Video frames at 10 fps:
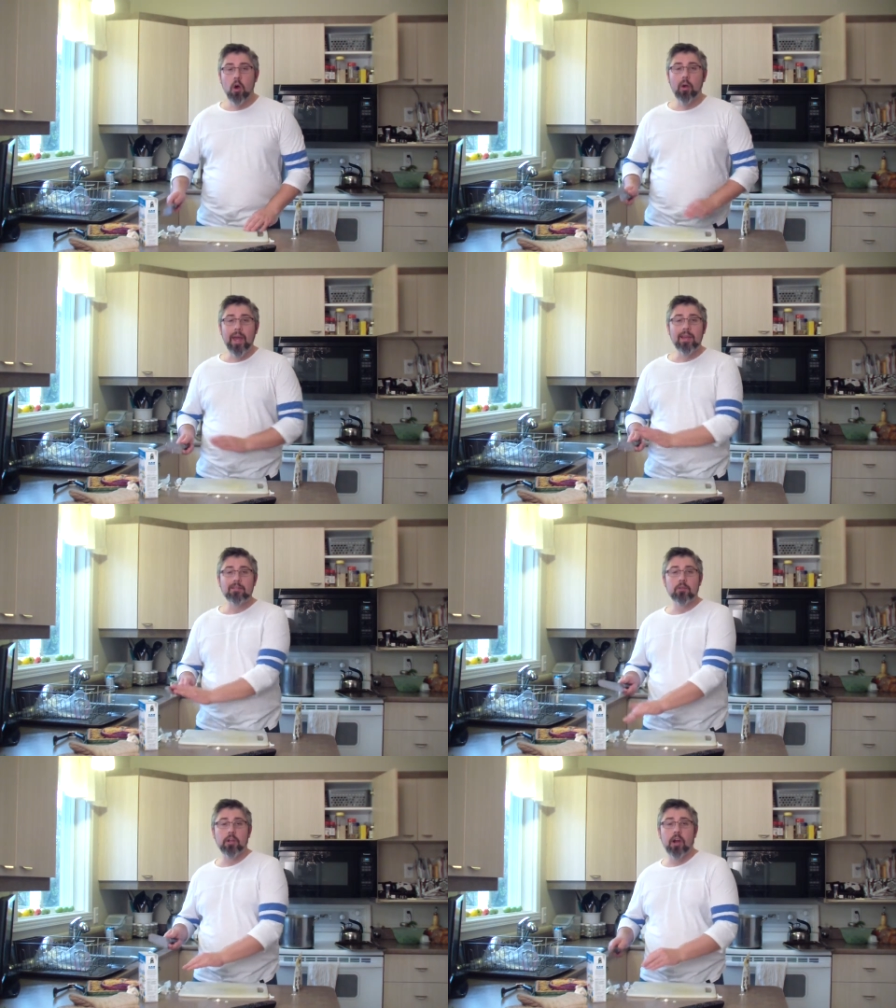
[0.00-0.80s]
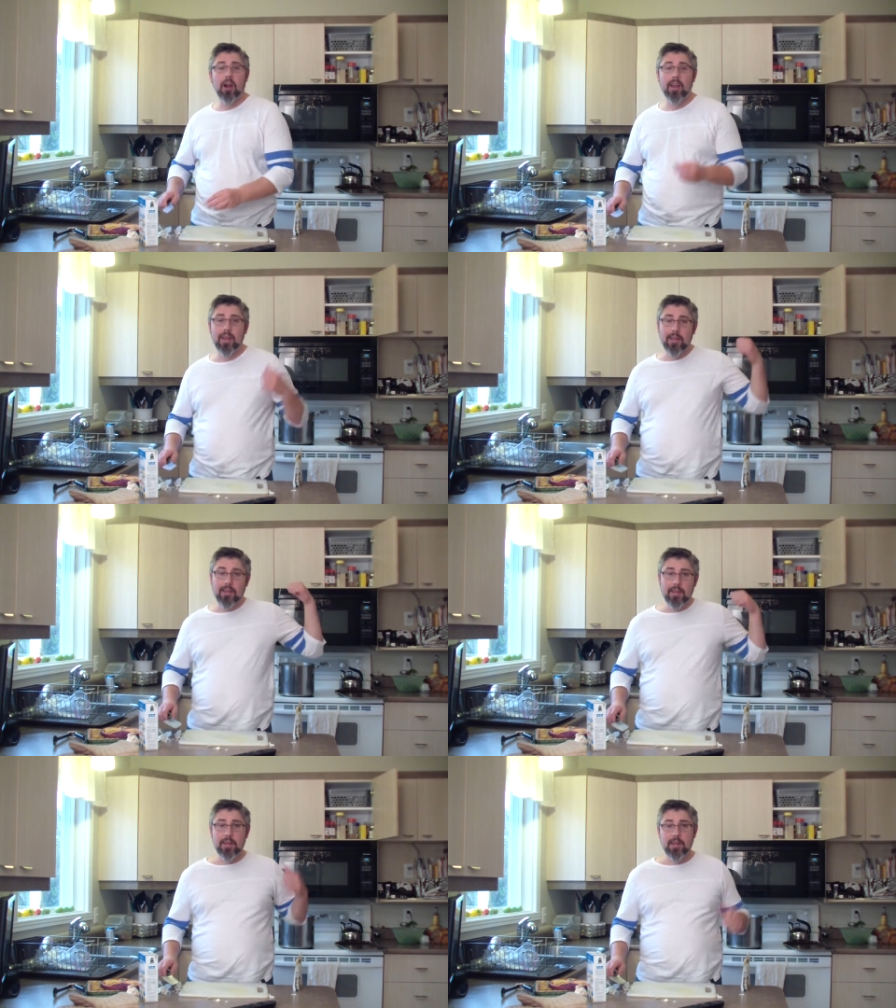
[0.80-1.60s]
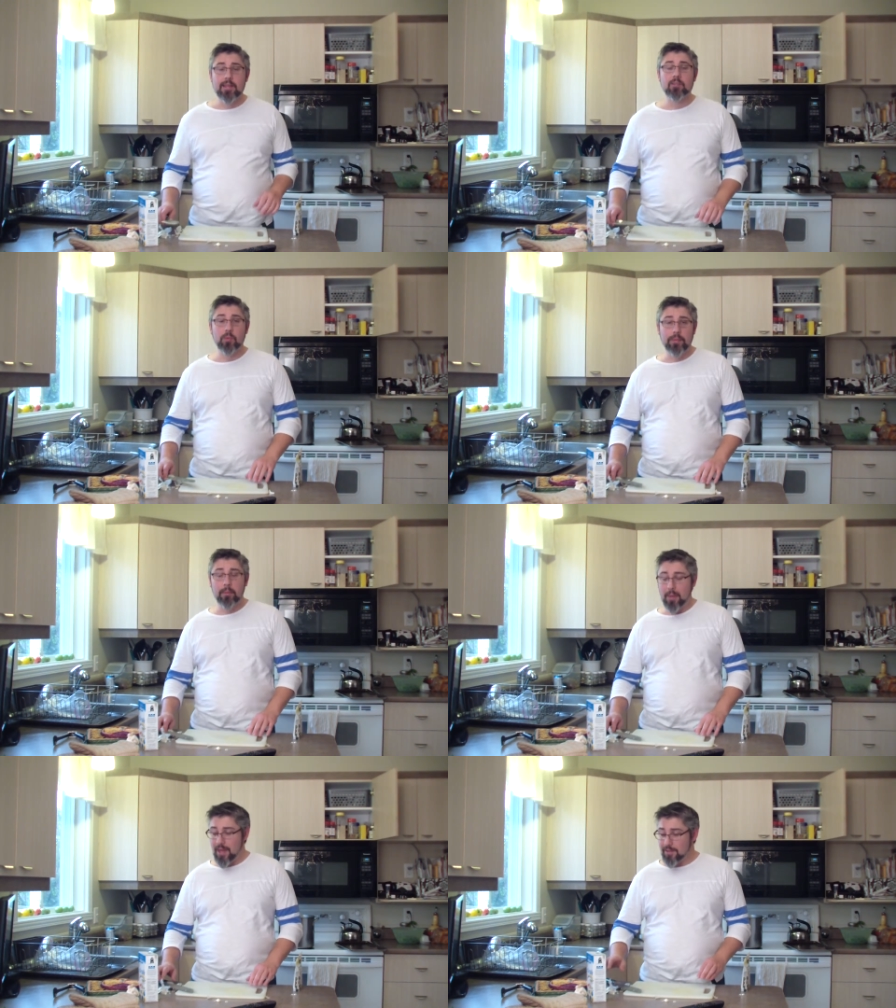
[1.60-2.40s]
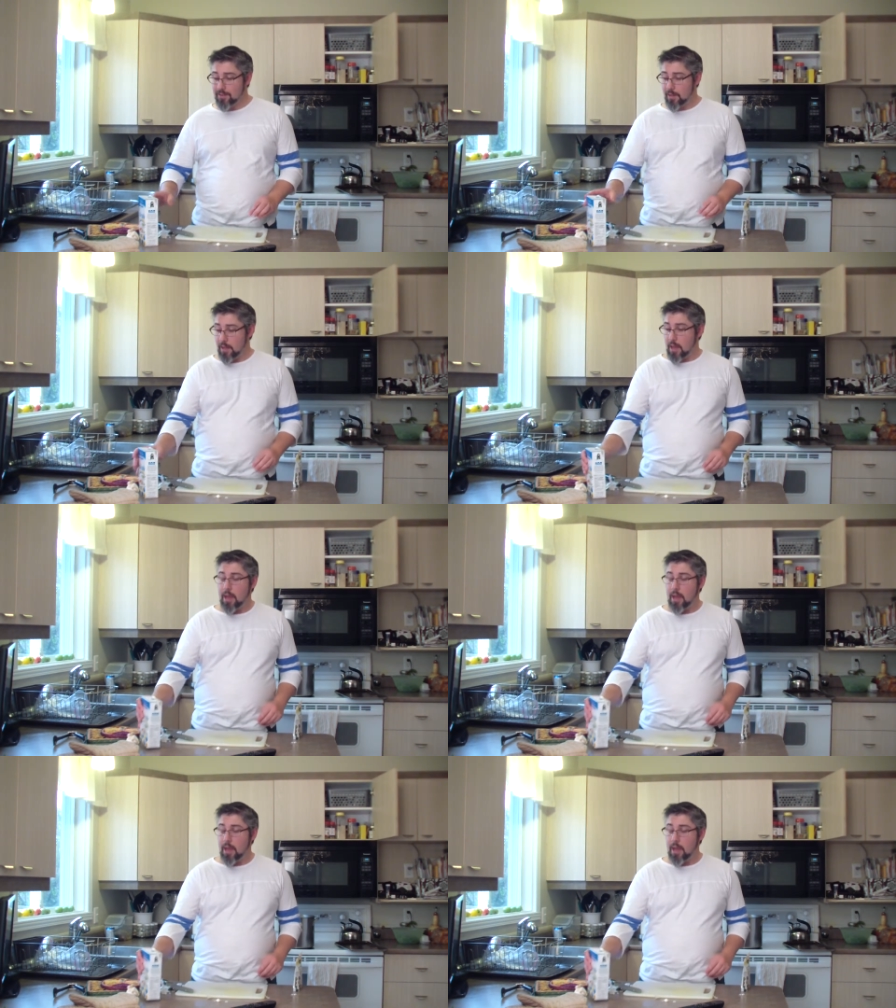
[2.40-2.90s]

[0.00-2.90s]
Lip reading: Okay, so the garlic is with the mix.